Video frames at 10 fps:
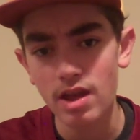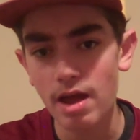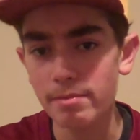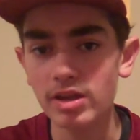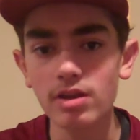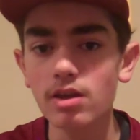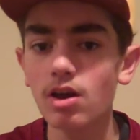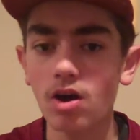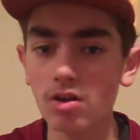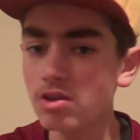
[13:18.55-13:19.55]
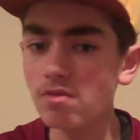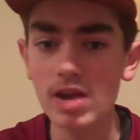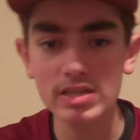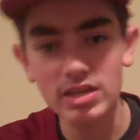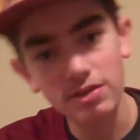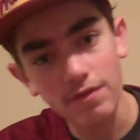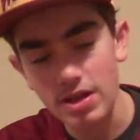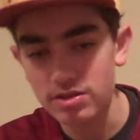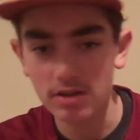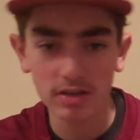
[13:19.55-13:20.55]
I mean, all you Redskins
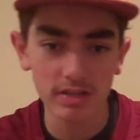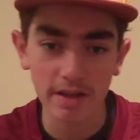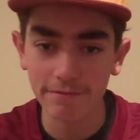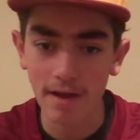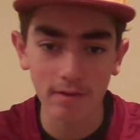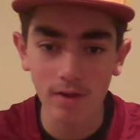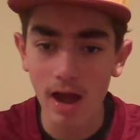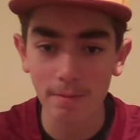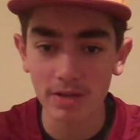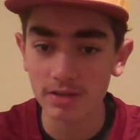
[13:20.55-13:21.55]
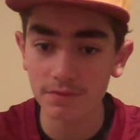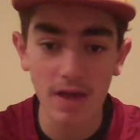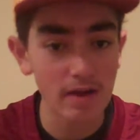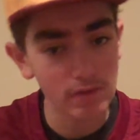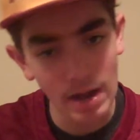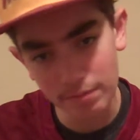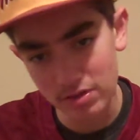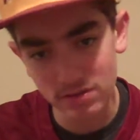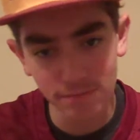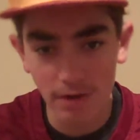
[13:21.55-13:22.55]
fans are going to say Fat Rob because Fat Rob
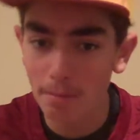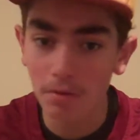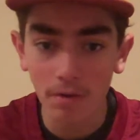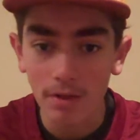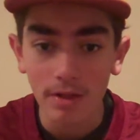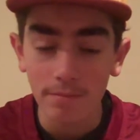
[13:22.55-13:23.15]
did some fumble.